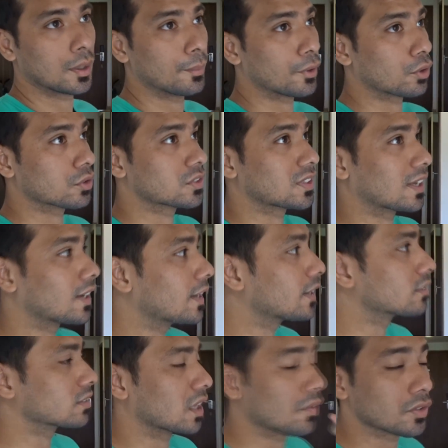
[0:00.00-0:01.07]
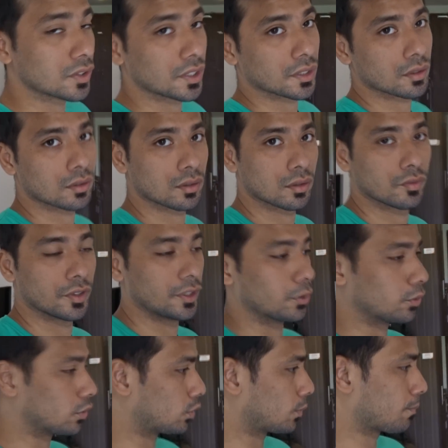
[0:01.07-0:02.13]
Because sunlight is everything when you,
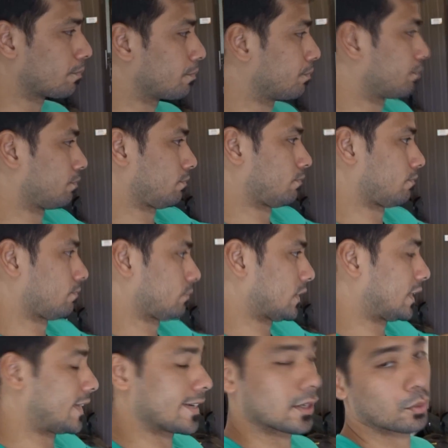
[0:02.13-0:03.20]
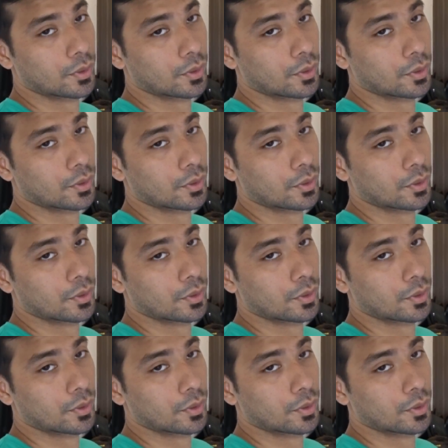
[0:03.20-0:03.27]
you know, take a